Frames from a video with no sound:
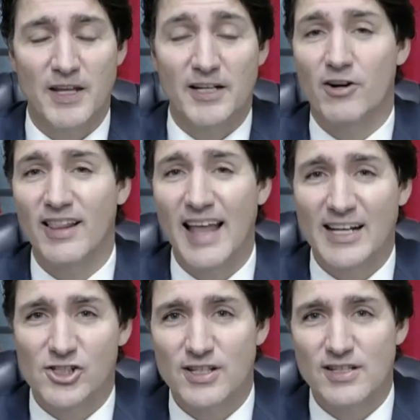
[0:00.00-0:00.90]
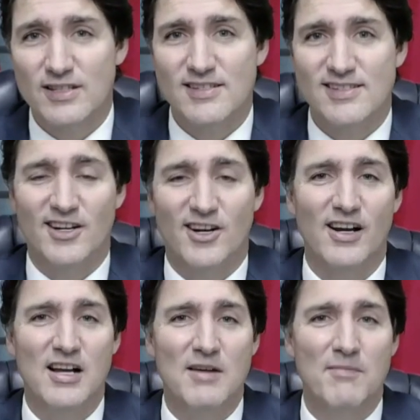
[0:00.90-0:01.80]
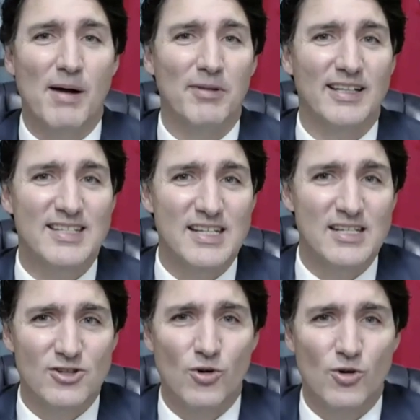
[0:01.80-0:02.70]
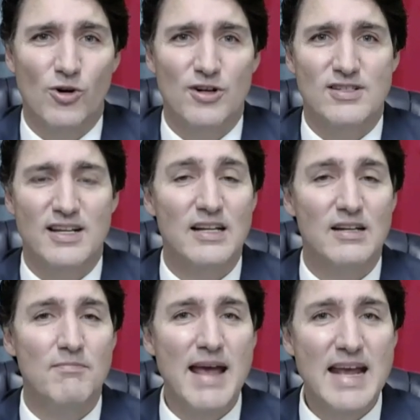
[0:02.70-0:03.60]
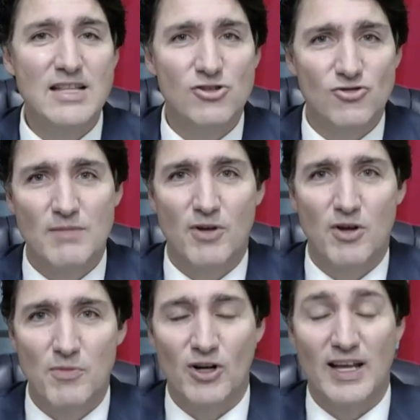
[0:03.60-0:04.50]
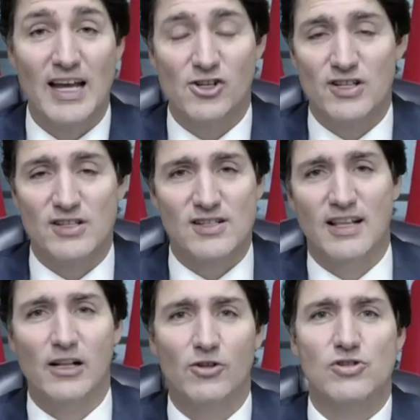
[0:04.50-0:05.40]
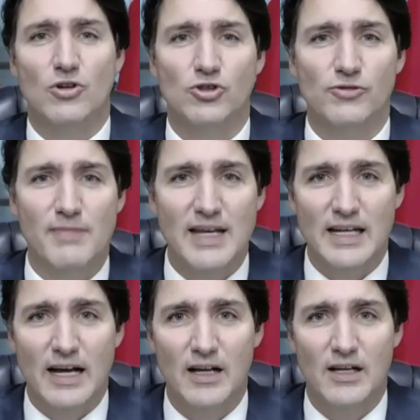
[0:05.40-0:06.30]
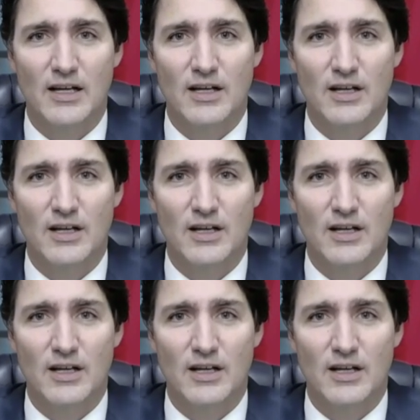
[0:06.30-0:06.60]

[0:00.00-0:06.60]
in our elections, in our public discourse, and in mainstream communications, let alone social media,